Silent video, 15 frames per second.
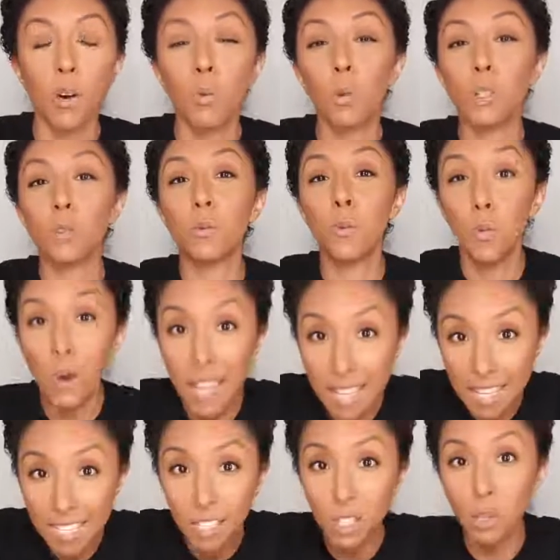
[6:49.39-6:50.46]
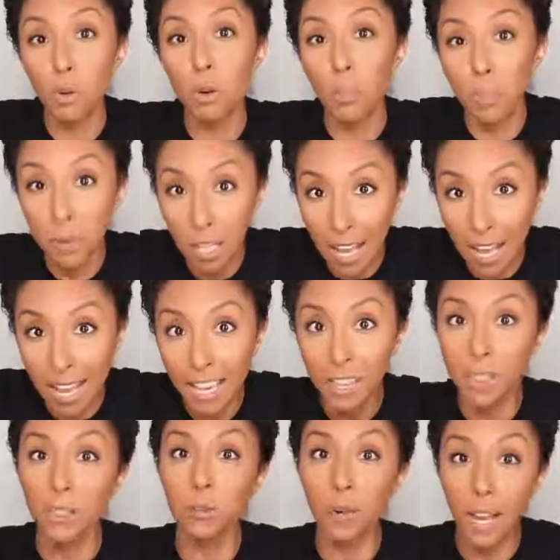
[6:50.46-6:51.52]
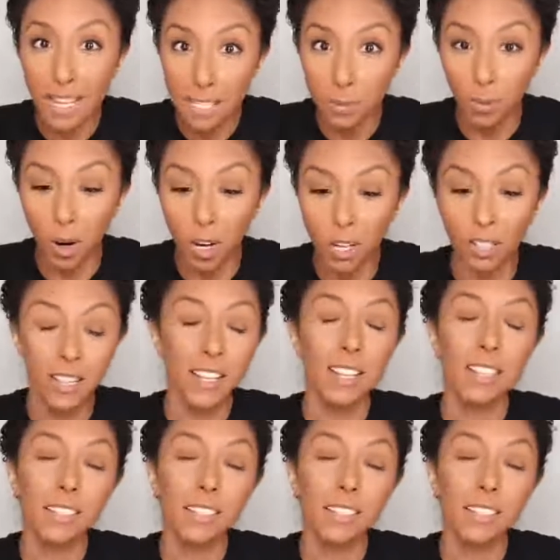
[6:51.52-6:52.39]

was when to apply the rice water.